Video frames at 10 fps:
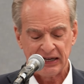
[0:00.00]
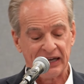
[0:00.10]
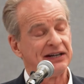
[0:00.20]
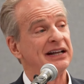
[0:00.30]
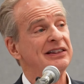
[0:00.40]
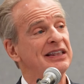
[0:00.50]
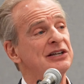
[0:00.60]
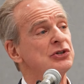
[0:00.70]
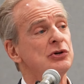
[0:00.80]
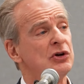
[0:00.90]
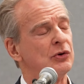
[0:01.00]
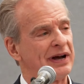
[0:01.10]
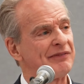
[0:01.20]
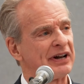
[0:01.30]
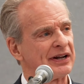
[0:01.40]
Indeed, this new
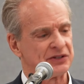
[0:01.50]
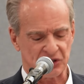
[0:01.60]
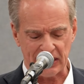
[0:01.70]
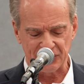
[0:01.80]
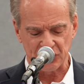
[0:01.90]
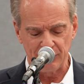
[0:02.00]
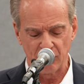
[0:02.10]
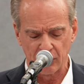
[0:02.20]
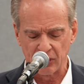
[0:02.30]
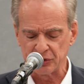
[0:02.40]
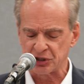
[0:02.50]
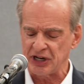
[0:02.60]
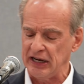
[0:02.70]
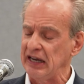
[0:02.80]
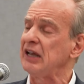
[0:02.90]
evidence has
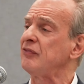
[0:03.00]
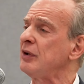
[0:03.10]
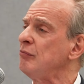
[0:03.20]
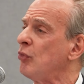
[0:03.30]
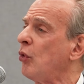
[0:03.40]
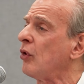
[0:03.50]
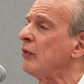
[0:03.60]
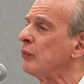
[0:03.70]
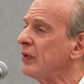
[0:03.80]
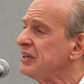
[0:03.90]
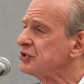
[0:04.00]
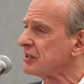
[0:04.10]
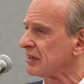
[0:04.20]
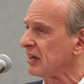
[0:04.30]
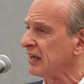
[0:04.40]
emerged even more
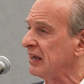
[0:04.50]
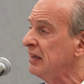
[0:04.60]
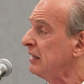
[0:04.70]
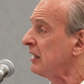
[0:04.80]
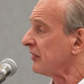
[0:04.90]
recently